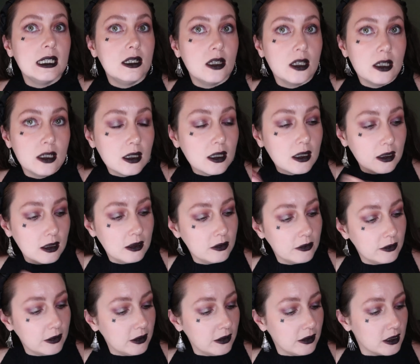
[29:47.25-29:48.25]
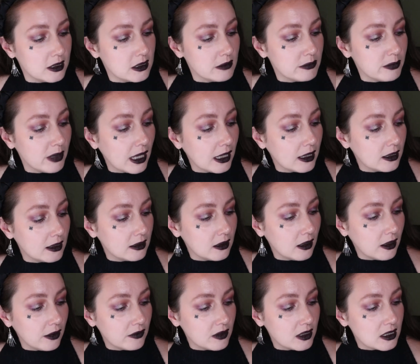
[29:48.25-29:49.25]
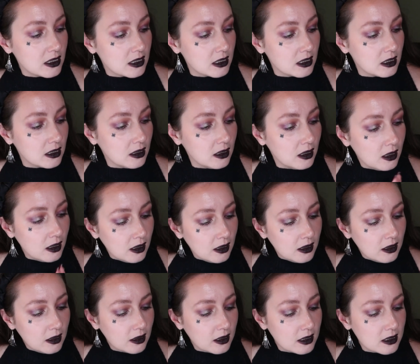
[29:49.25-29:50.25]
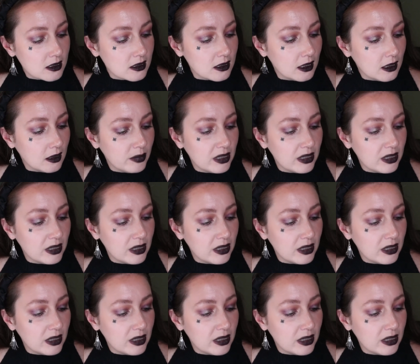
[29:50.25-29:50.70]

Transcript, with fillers: look with this palette, obviously, because like